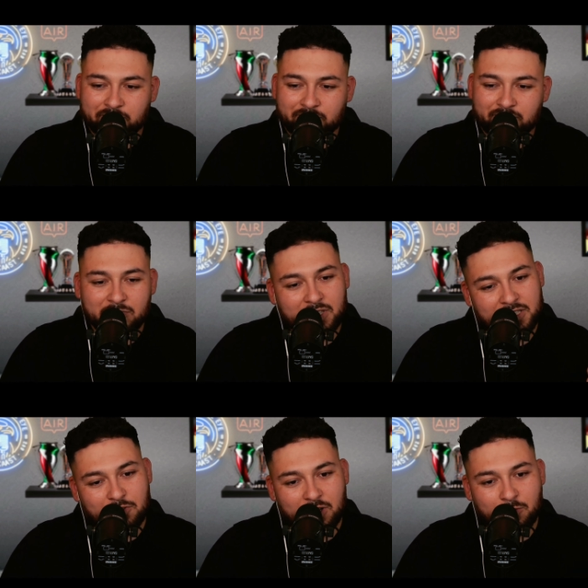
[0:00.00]
Let's
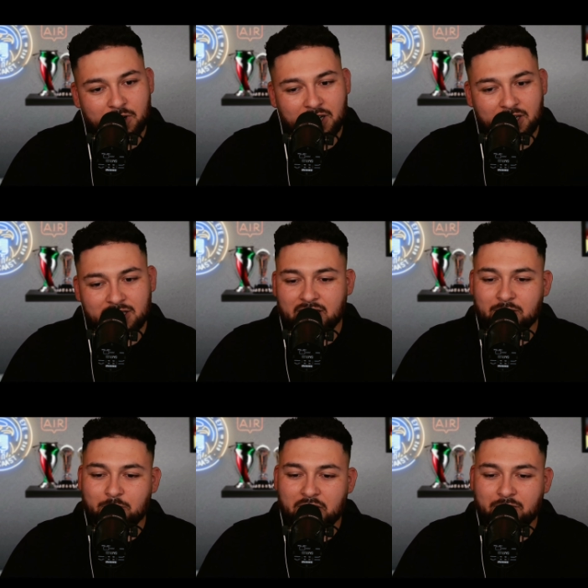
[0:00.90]
go get ready and let's get
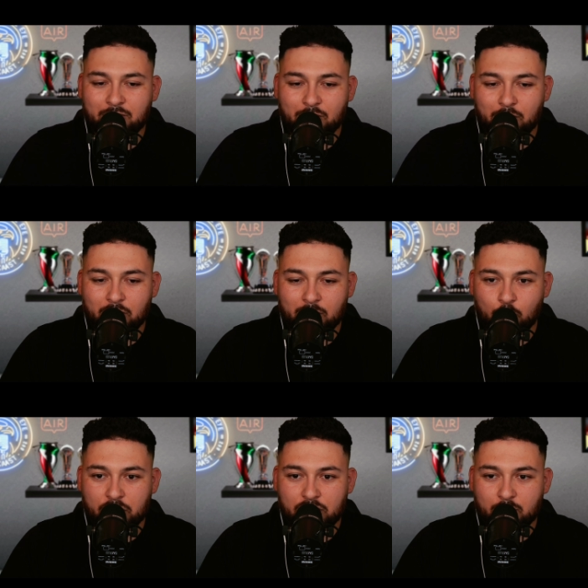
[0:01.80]
ready for
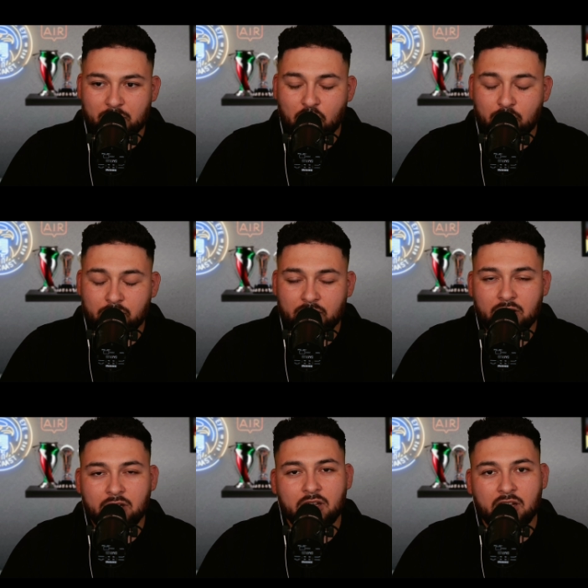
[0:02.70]
what should be hopefully
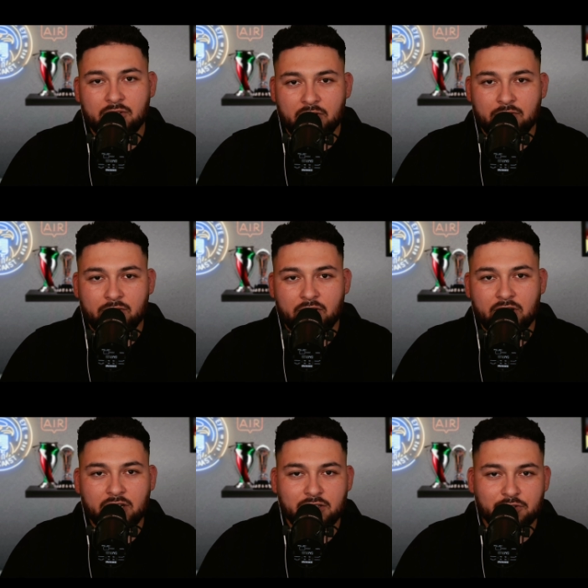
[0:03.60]
a very fun and
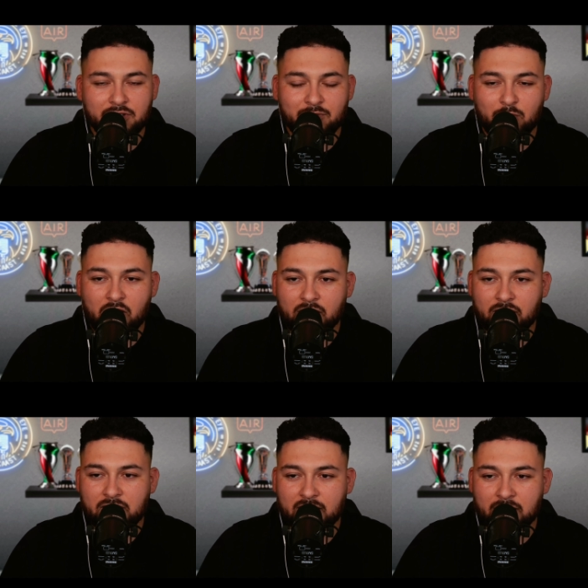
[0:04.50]
interesting blog.
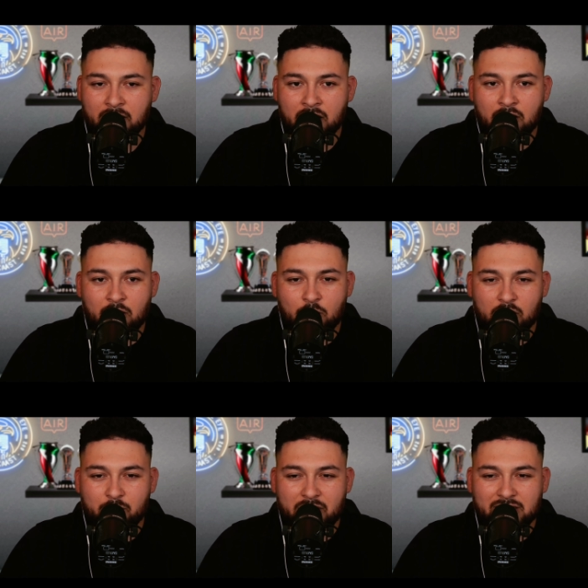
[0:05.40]
And yeah,
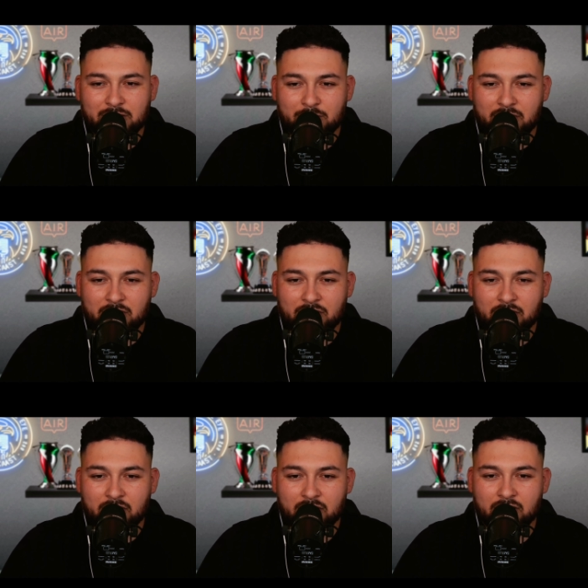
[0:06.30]
welcome back to another
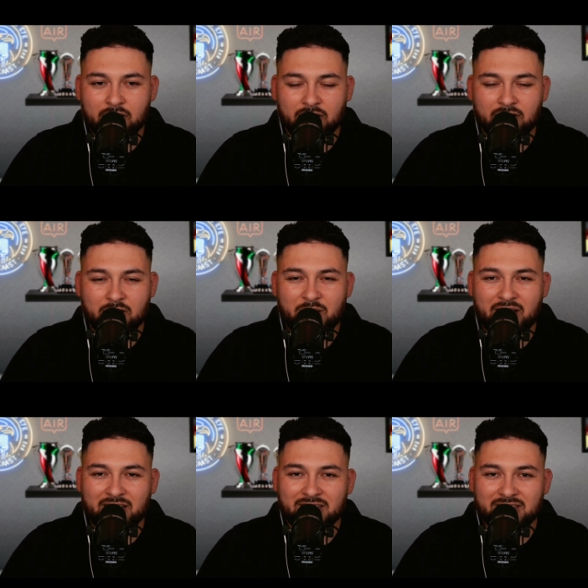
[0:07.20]

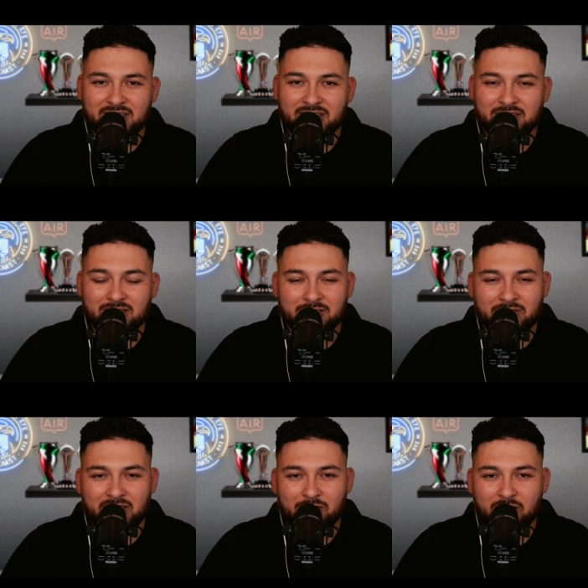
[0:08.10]
behind the scenes of the
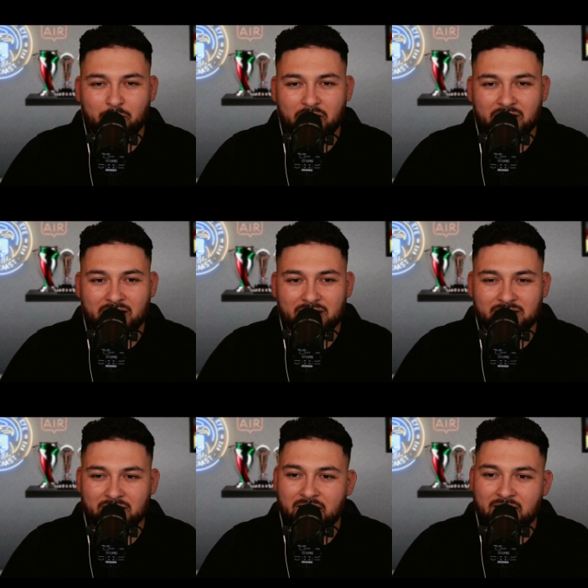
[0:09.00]
Eagle Eye Podcast.
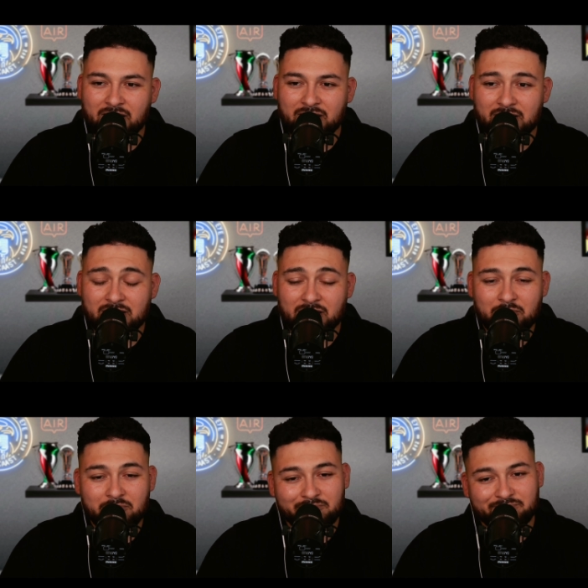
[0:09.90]
This time,
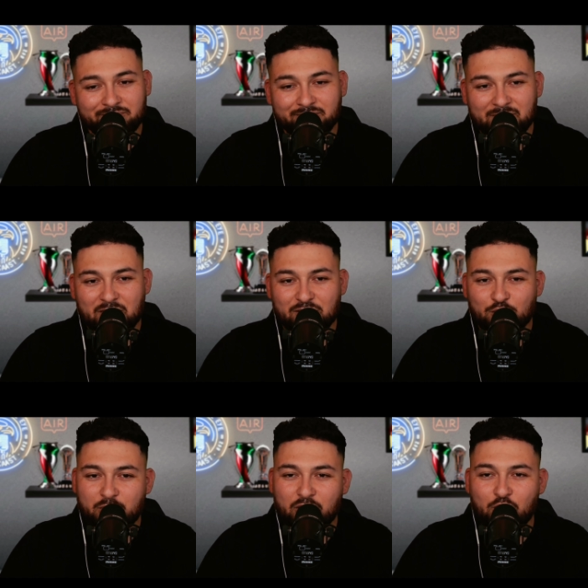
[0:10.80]

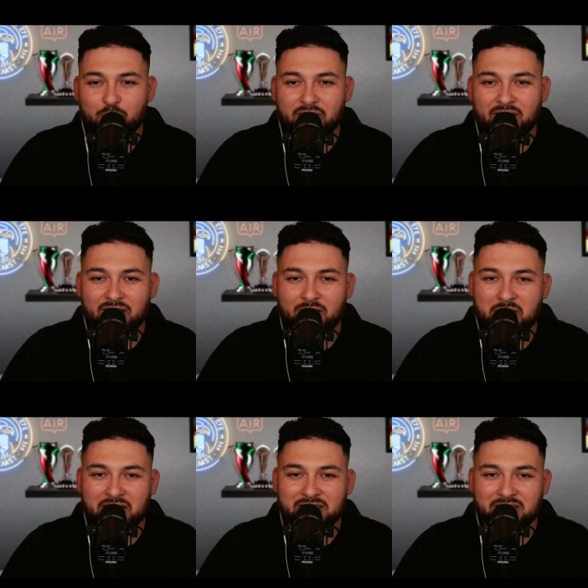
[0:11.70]
SuperCopa
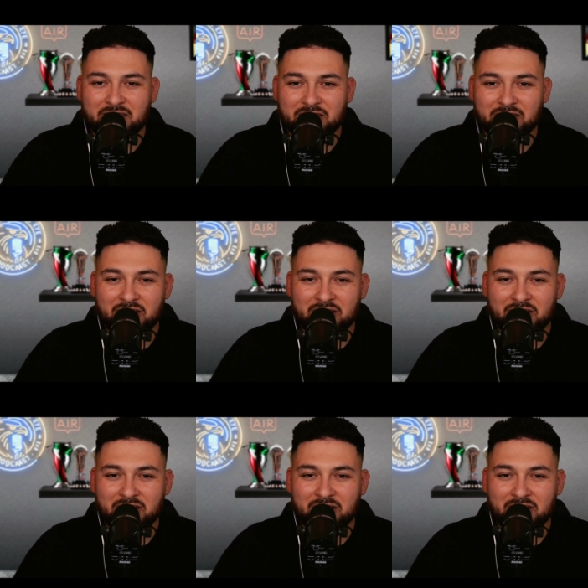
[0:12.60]
MX edition.